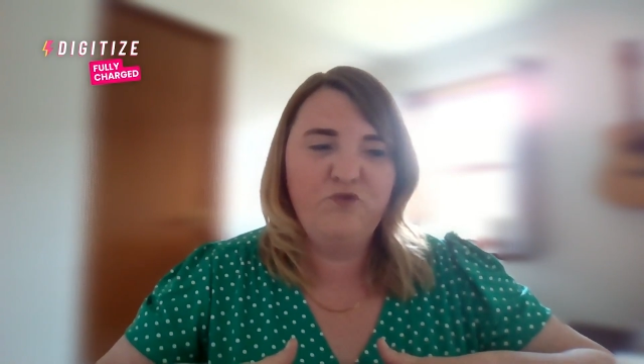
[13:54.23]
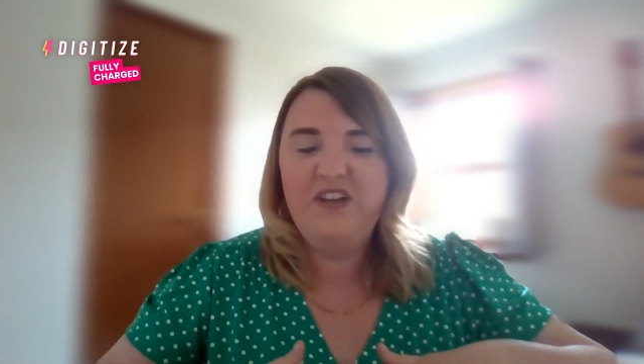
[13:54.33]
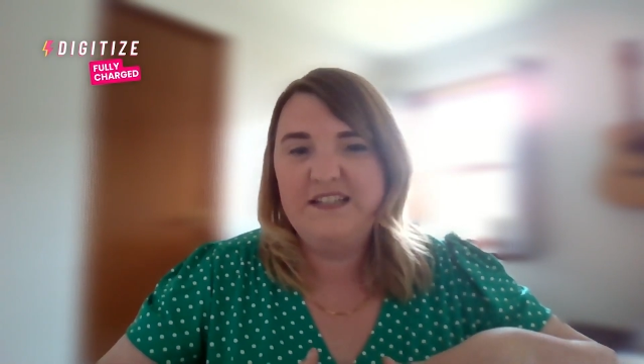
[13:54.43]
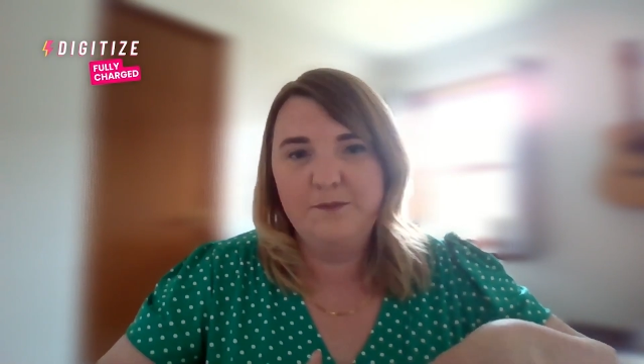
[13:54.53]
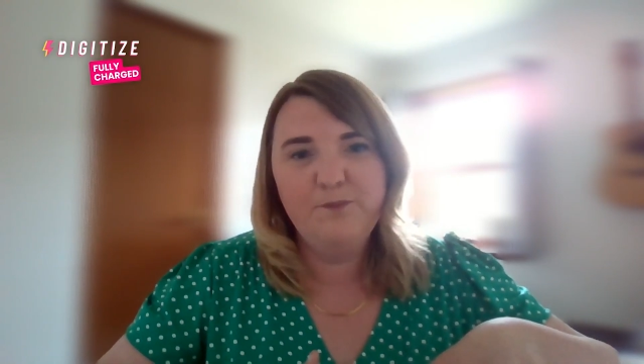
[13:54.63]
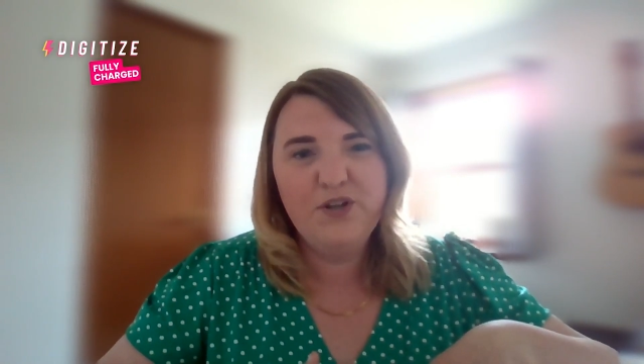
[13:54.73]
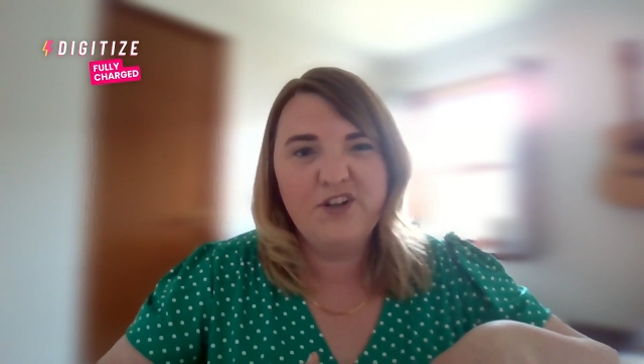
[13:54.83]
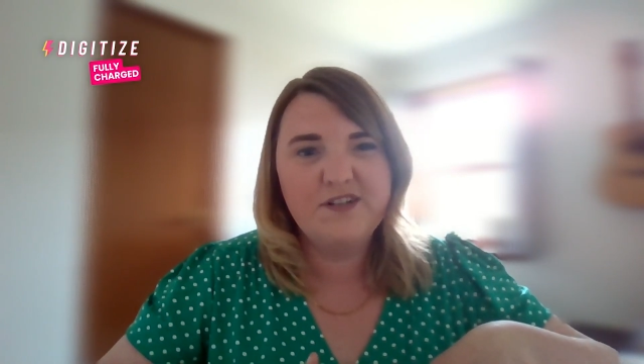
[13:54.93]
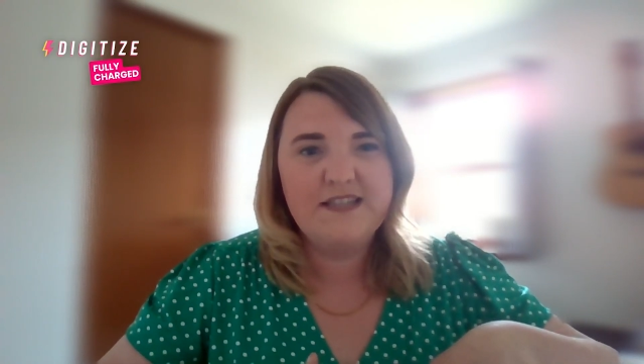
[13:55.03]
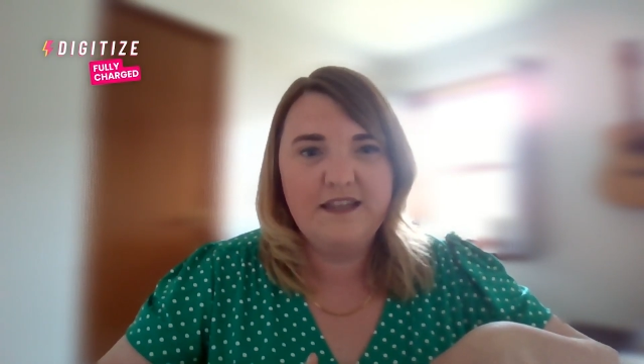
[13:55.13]
reading
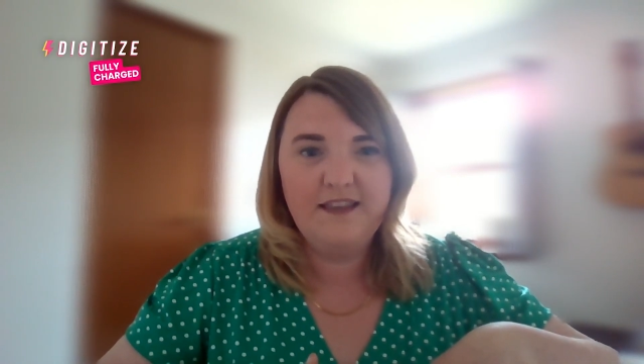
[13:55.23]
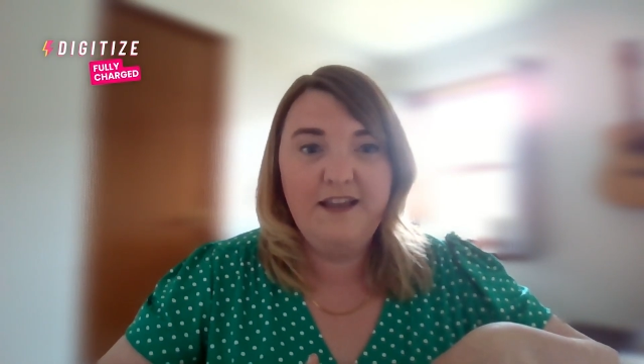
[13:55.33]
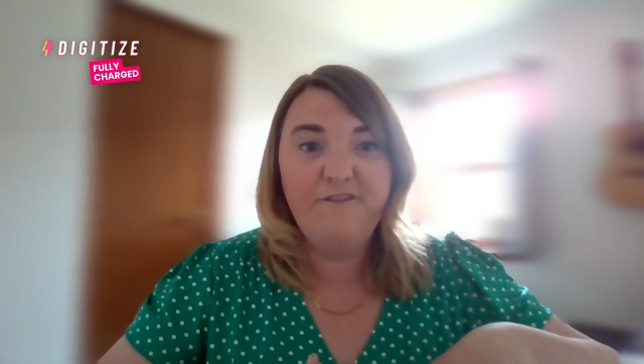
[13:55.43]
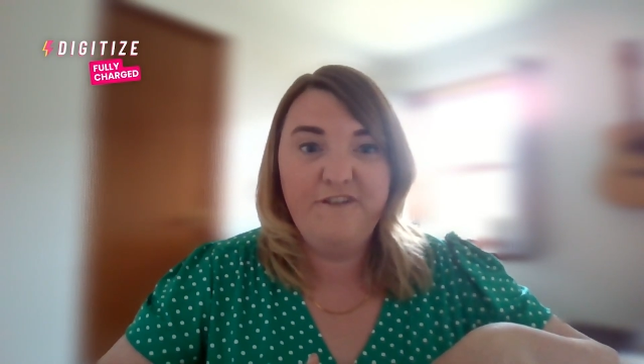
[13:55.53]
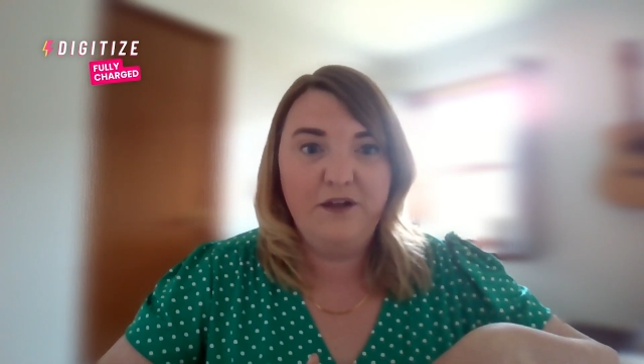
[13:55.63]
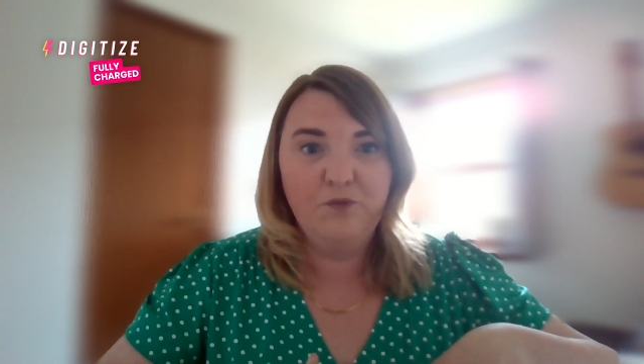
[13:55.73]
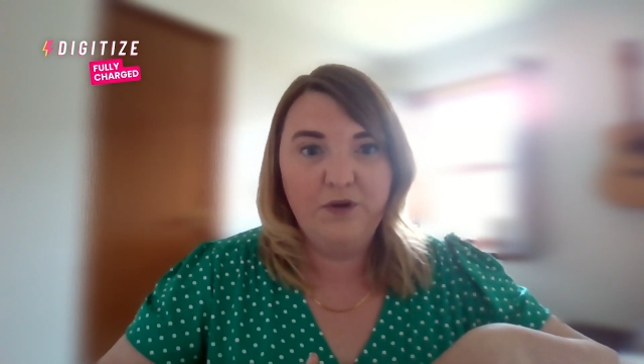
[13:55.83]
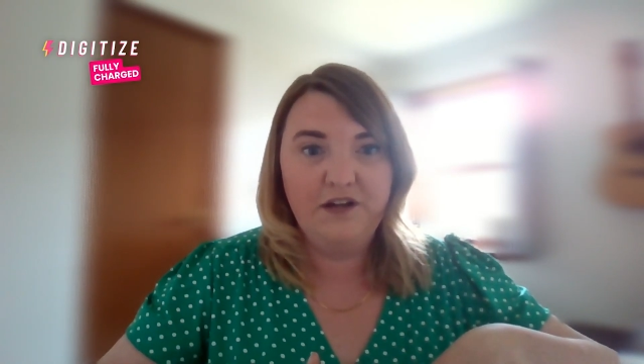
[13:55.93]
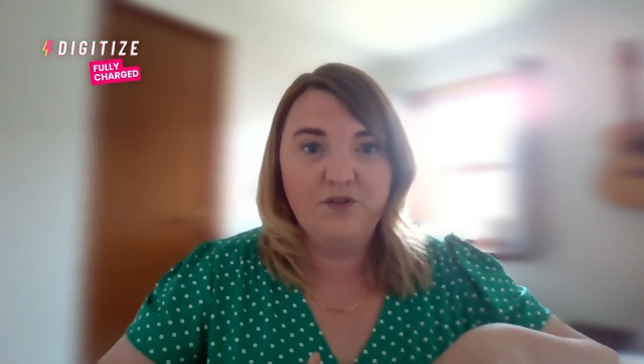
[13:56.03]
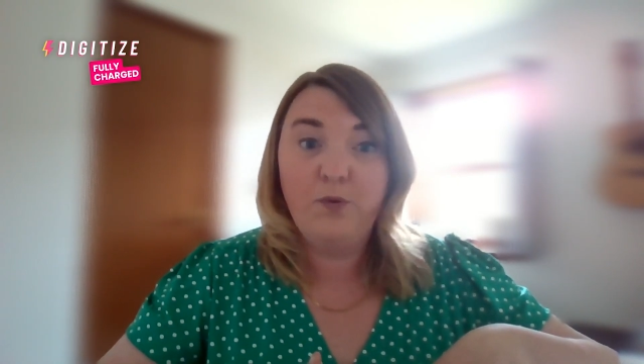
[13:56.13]
books that they felt
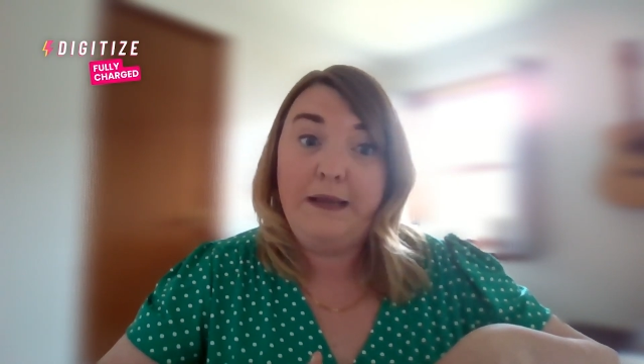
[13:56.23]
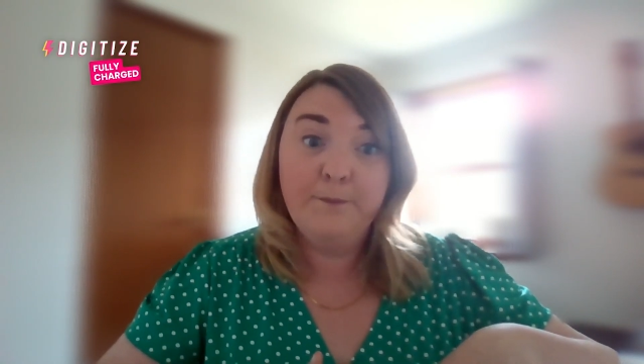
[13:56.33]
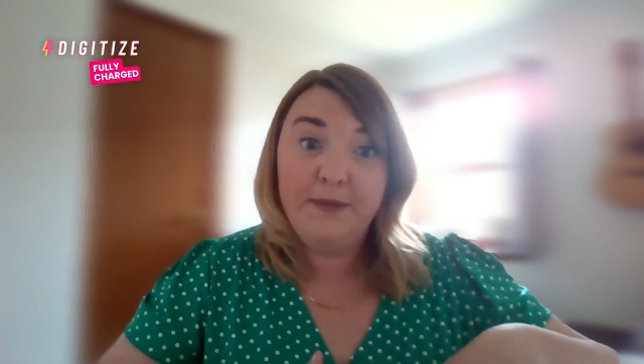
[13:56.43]
were quite